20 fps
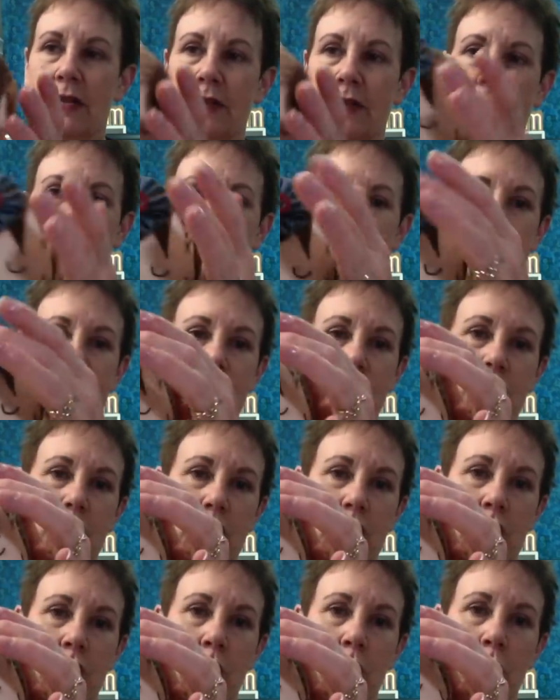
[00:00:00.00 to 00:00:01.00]
and then this is
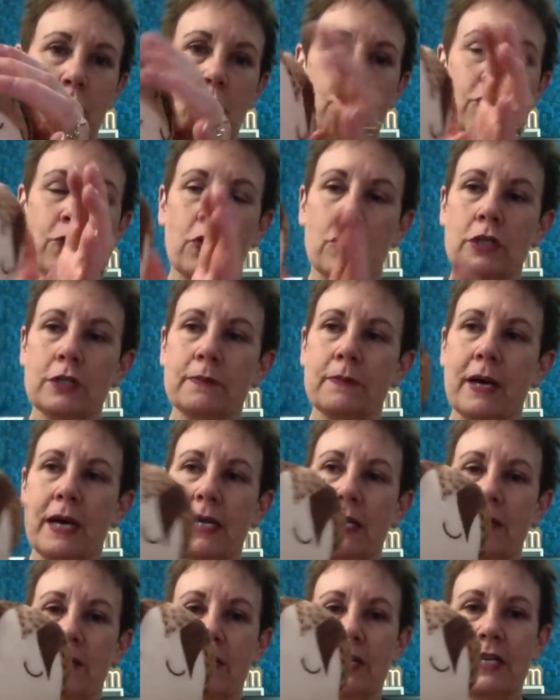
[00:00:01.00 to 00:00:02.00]
just a yo-yo, of course,
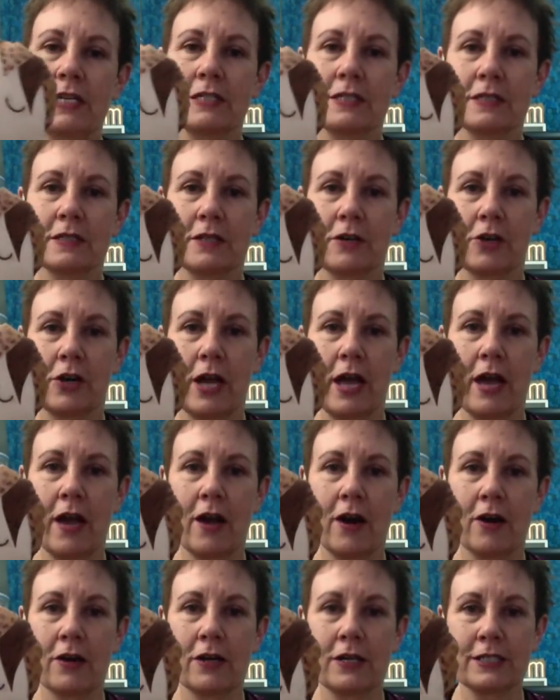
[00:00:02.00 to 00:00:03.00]
but these, her
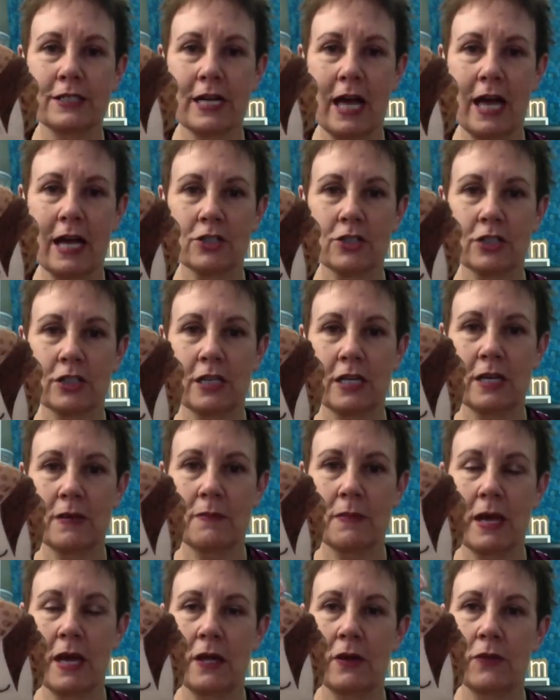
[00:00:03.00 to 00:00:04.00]
hair is
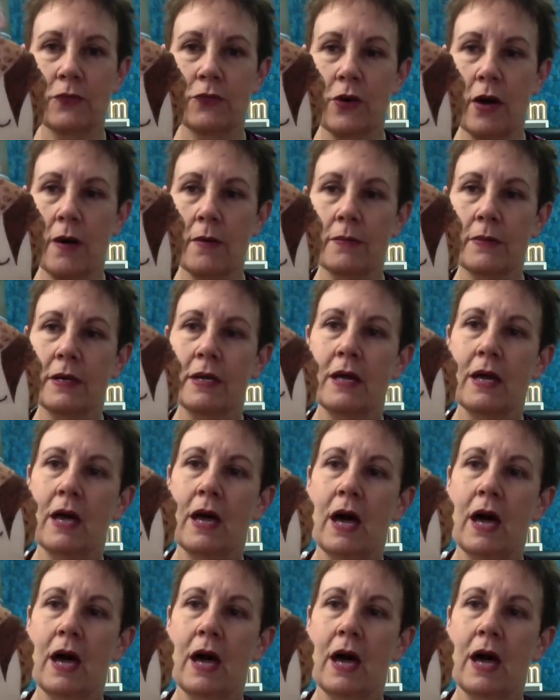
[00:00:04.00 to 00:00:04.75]
actually made from,